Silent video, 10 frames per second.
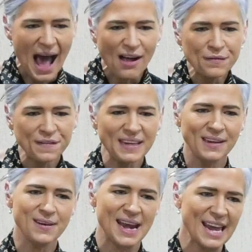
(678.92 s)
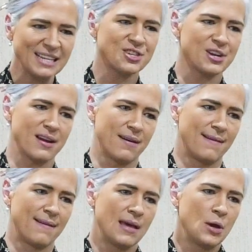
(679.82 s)
Healthy
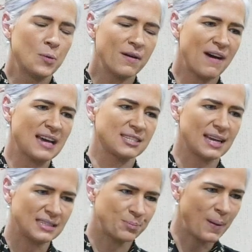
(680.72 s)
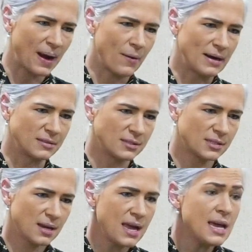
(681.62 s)
connection with us as
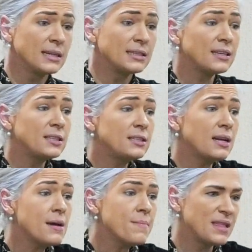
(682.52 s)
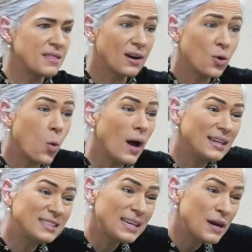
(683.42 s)
parents determine the
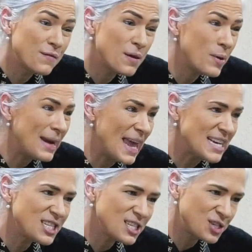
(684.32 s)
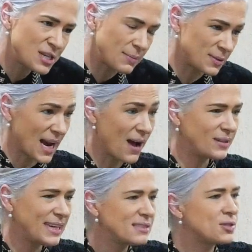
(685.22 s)
quality of the relationships
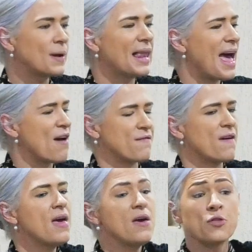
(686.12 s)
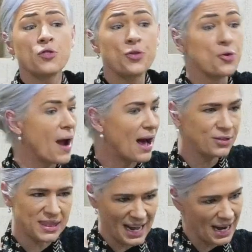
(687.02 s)
our kids will have
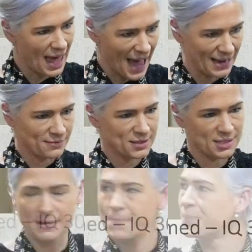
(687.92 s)
throughout their lives.